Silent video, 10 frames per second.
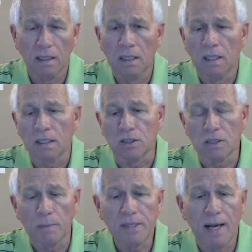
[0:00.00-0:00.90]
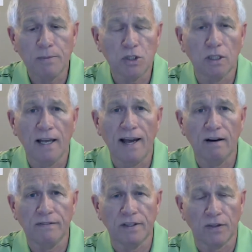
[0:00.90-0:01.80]
Because sometimes you'll
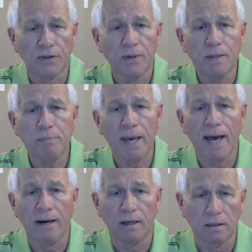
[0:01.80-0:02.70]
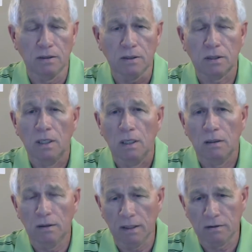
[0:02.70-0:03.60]
have the 3 patterns
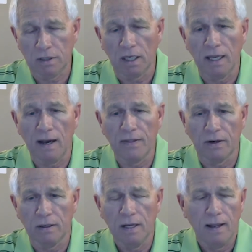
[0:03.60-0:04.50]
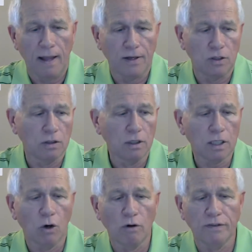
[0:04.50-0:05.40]
together and you
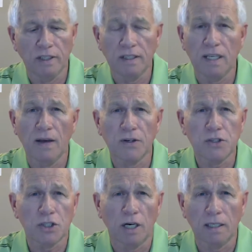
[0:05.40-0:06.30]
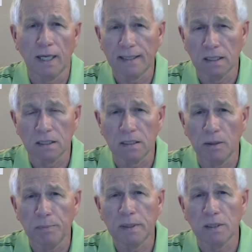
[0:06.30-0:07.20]
look over in the other chart like the
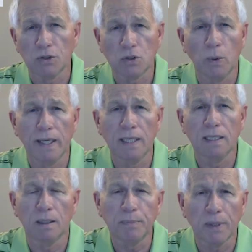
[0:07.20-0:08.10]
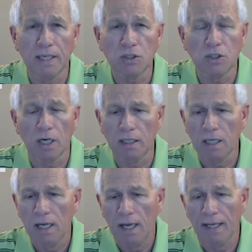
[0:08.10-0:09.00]
zip and the swing and the price chart,
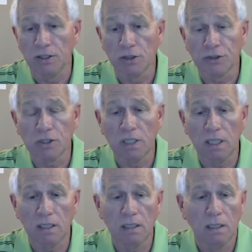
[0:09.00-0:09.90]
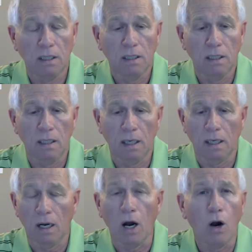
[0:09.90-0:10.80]
and you'll see
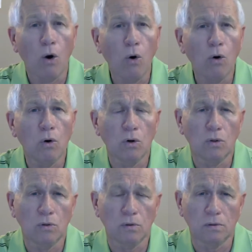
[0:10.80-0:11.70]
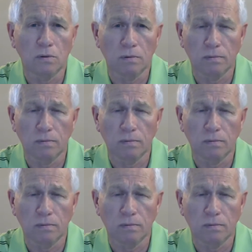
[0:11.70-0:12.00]
a whole